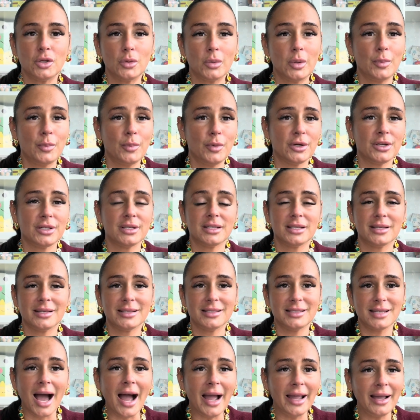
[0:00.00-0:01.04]
you would put
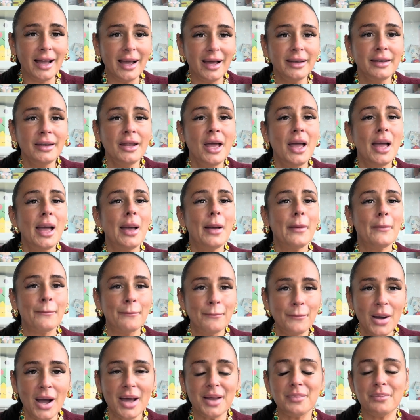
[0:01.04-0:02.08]
dye on,
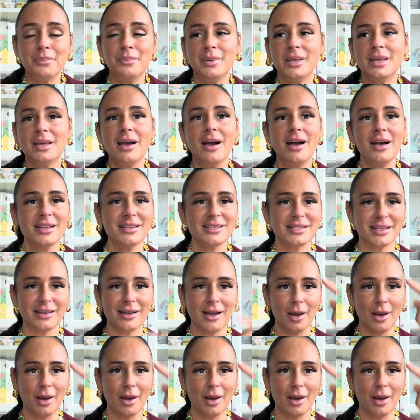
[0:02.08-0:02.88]
but because it